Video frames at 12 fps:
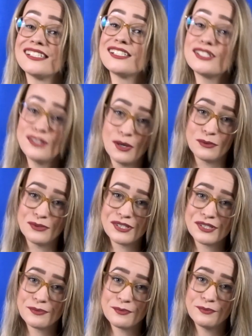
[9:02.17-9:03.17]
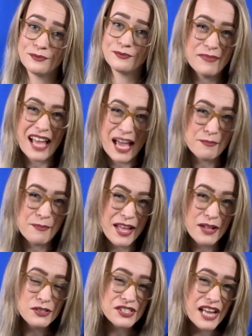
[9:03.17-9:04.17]
and stones.
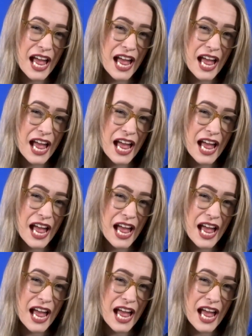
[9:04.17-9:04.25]
Males